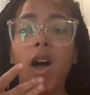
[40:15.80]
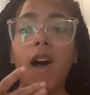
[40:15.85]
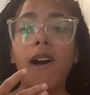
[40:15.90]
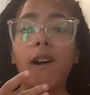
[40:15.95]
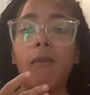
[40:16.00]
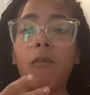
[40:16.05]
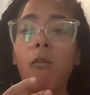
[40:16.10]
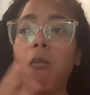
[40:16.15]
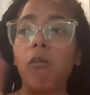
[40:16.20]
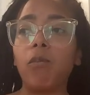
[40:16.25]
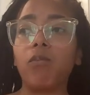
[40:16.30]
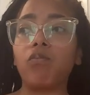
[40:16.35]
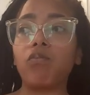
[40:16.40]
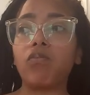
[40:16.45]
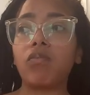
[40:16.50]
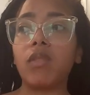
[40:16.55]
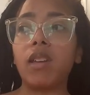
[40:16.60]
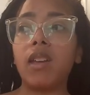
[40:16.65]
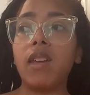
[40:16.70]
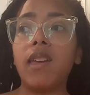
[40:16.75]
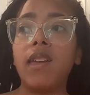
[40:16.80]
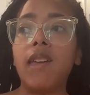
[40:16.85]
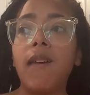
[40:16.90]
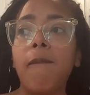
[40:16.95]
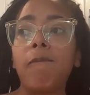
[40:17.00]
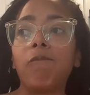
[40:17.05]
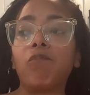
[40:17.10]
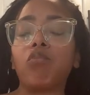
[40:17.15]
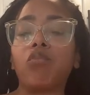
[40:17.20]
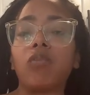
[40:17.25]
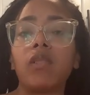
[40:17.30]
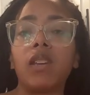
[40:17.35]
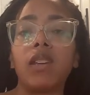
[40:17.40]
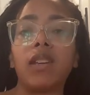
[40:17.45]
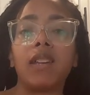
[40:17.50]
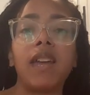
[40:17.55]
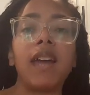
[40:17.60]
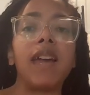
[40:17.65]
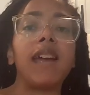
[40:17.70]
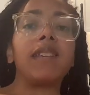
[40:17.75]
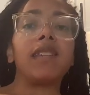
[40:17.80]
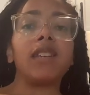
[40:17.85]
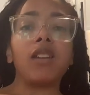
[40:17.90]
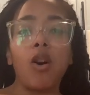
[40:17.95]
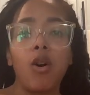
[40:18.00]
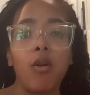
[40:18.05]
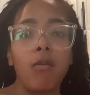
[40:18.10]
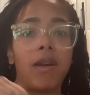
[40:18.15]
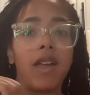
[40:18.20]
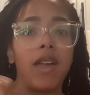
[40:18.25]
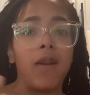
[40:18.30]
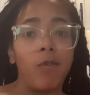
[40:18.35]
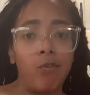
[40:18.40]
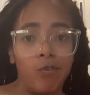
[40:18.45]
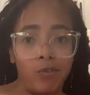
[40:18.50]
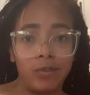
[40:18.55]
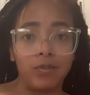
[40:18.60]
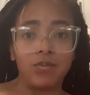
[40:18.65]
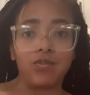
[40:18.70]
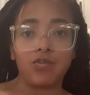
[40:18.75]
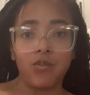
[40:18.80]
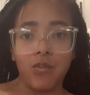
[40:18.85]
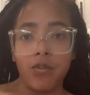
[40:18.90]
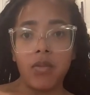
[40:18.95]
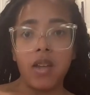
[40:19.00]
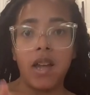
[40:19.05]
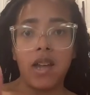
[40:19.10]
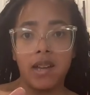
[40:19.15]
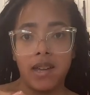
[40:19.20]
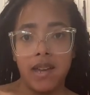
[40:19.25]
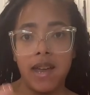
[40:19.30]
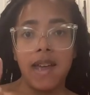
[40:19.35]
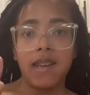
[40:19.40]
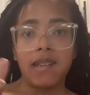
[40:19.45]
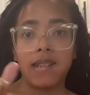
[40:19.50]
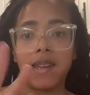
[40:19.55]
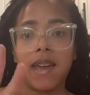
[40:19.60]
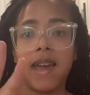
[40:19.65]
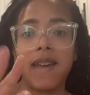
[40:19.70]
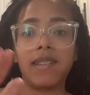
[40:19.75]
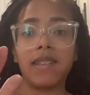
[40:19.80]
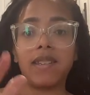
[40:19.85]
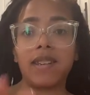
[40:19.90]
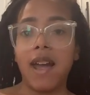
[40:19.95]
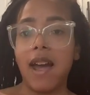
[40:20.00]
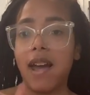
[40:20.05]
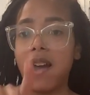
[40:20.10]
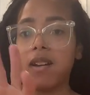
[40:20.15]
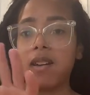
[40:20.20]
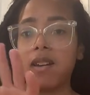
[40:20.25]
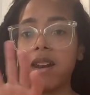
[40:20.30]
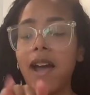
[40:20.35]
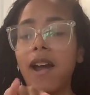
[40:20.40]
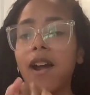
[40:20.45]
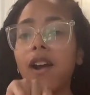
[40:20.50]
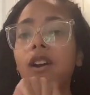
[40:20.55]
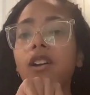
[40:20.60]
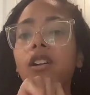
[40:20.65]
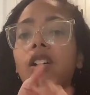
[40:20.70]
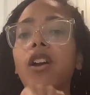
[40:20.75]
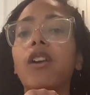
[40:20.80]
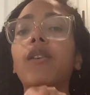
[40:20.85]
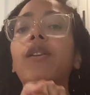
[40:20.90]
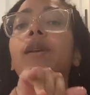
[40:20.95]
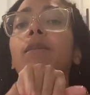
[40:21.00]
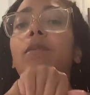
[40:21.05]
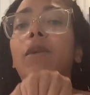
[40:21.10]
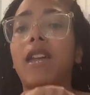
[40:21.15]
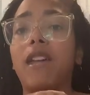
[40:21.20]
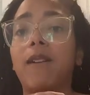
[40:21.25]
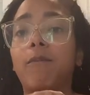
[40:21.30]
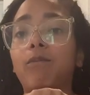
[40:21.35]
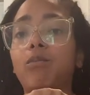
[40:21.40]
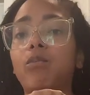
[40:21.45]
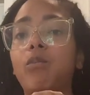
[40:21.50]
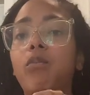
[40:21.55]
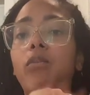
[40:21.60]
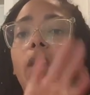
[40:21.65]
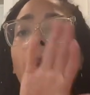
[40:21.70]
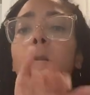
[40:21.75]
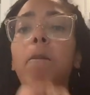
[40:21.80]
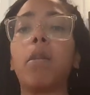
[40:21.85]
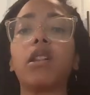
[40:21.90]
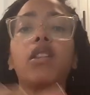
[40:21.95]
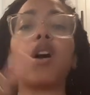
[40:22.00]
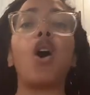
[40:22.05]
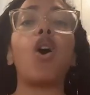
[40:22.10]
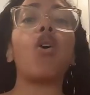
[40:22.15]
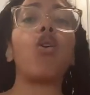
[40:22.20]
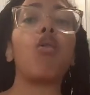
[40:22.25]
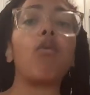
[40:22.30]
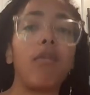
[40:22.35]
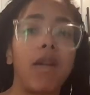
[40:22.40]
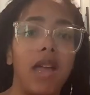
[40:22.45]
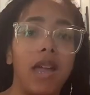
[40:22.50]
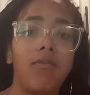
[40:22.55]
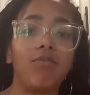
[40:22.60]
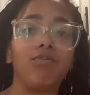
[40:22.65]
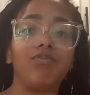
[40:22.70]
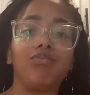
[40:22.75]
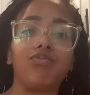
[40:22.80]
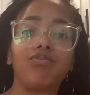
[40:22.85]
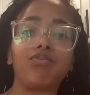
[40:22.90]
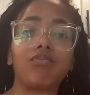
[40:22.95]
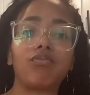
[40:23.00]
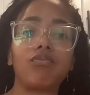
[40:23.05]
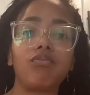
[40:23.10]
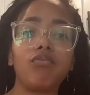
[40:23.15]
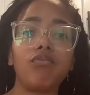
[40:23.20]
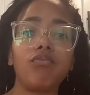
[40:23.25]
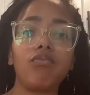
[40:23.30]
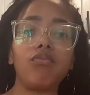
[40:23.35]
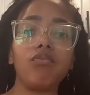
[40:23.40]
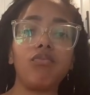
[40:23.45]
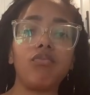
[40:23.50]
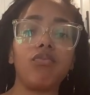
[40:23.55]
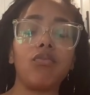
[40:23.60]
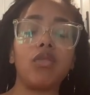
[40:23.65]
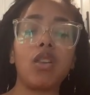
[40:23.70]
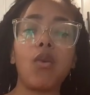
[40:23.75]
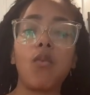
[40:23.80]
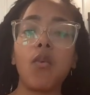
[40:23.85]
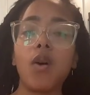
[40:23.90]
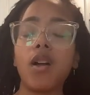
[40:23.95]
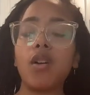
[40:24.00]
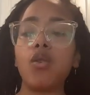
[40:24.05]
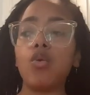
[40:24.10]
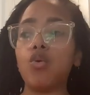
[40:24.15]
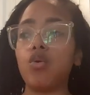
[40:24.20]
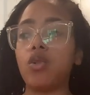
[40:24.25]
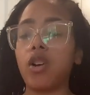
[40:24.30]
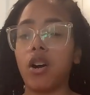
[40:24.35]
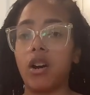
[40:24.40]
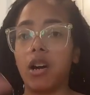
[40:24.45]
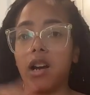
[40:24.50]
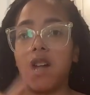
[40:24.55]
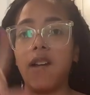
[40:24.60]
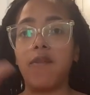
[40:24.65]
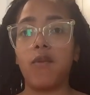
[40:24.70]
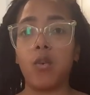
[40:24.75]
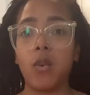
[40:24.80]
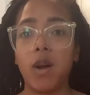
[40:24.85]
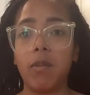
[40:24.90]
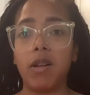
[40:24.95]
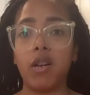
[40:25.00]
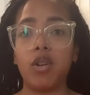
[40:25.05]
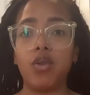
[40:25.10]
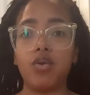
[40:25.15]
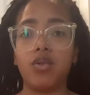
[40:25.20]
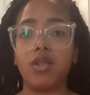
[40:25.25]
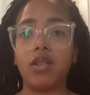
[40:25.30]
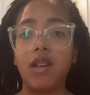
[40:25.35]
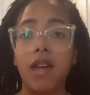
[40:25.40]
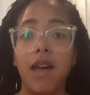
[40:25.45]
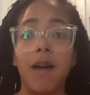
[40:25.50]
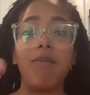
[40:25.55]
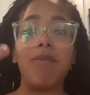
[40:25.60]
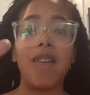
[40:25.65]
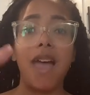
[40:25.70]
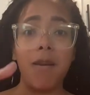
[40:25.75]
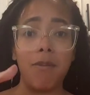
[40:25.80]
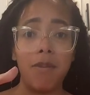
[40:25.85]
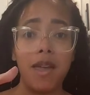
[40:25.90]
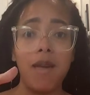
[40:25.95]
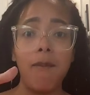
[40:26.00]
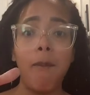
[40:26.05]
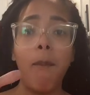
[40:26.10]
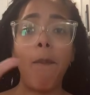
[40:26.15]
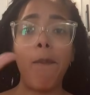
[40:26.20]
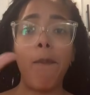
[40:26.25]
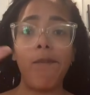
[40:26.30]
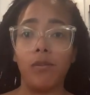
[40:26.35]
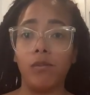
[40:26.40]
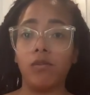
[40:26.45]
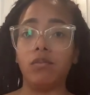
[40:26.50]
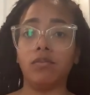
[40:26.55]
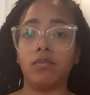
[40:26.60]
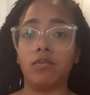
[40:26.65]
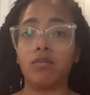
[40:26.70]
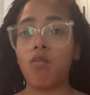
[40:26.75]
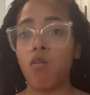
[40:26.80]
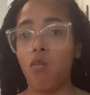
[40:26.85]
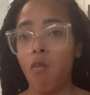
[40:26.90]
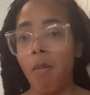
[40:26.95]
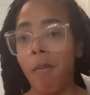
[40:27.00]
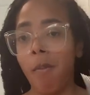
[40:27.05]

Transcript: Um, Cassie, old man, cat, not not her current man, but the old man, the one who turned her every way but loose. Yeah, that man. Mhm.